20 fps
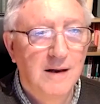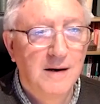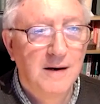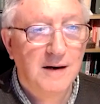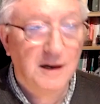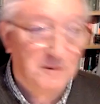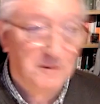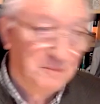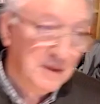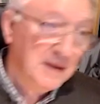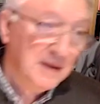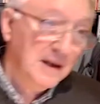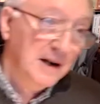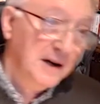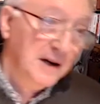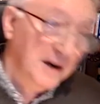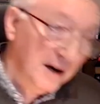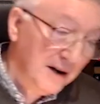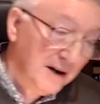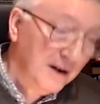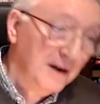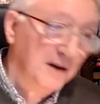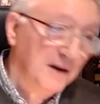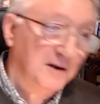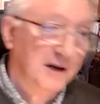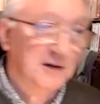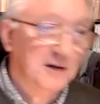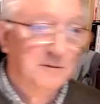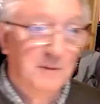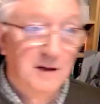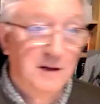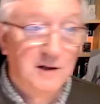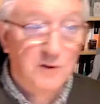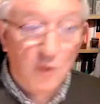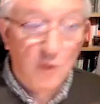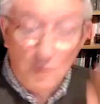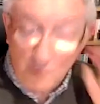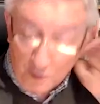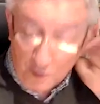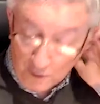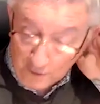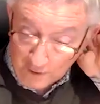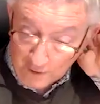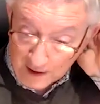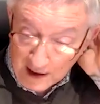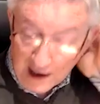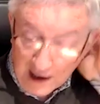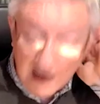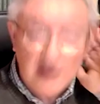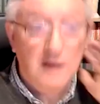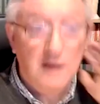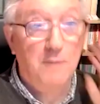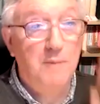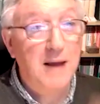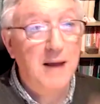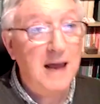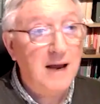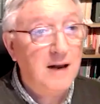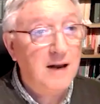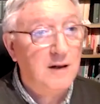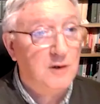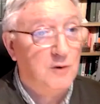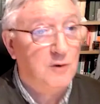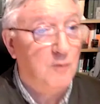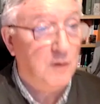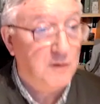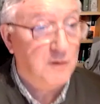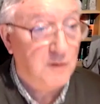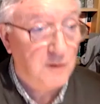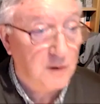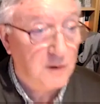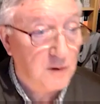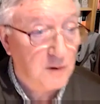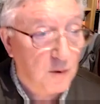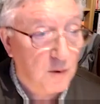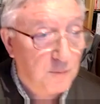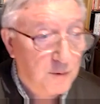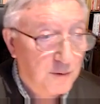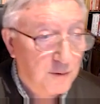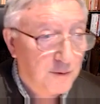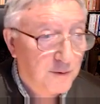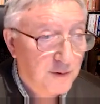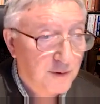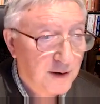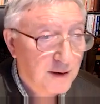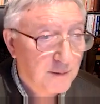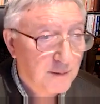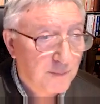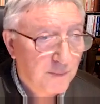Doesn't mean that he didn't exist, but there's no proof of it. In the pagan sources, there's no proof of it.